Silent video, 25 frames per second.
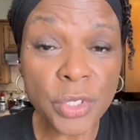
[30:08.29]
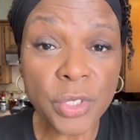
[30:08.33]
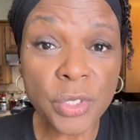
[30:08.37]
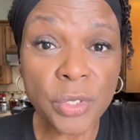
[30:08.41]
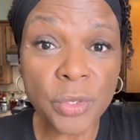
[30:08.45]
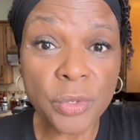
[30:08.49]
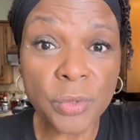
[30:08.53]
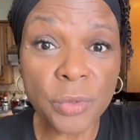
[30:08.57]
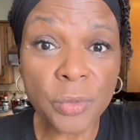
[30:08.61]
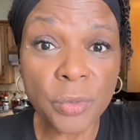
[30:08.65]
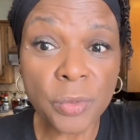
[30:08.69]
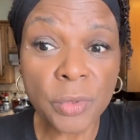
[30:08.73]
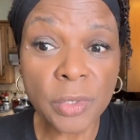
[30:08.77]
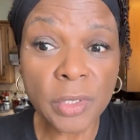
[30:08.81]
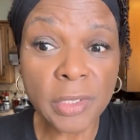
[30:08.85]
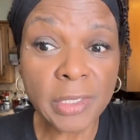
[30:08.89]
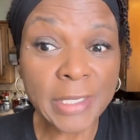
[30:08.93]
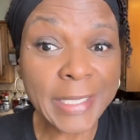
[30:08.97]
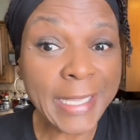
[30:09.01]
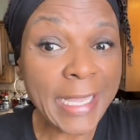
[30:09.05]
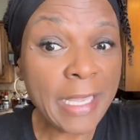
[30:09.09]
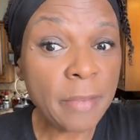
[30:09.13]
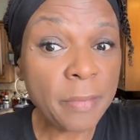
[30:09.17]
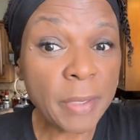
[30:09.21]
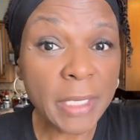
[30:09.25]
to.
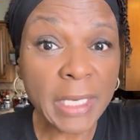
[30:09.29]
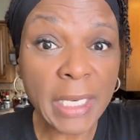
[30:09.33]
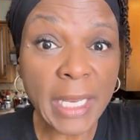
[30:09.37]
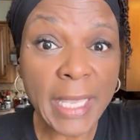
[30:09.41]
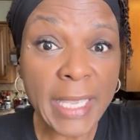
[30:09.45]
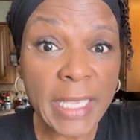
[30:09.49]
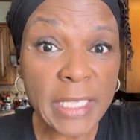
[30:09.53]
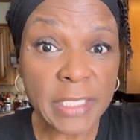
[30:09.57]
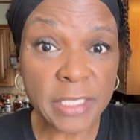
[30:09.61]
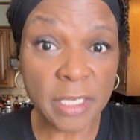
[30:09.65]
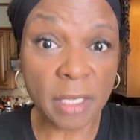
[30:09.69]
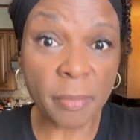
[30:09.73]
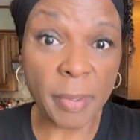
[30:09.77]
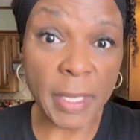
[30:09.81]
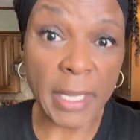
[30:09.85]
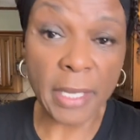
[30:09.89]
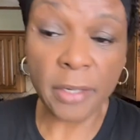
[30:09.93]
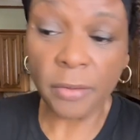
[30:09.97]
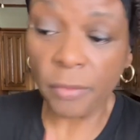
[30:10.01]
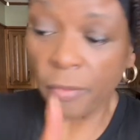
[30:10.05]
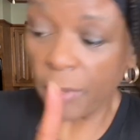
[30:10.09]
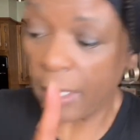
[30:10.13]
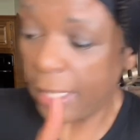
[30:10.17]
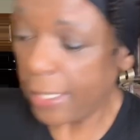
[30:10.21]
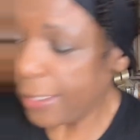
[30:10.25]
Can't be lazy about it,